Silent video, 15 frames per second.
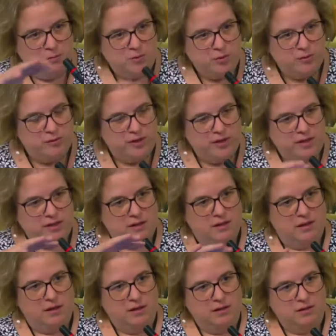moving
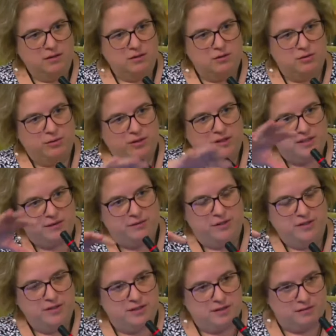to the
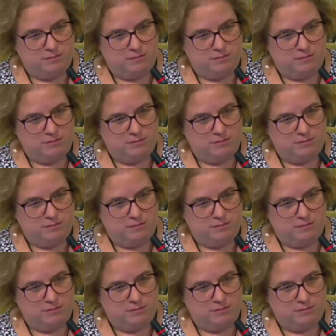different